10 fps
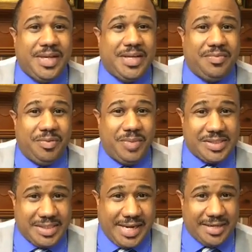And if you
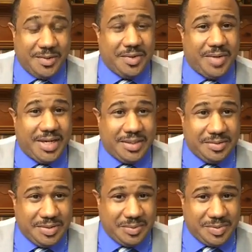missed that, go to my
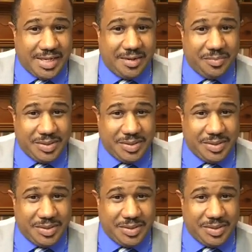YouTube channel.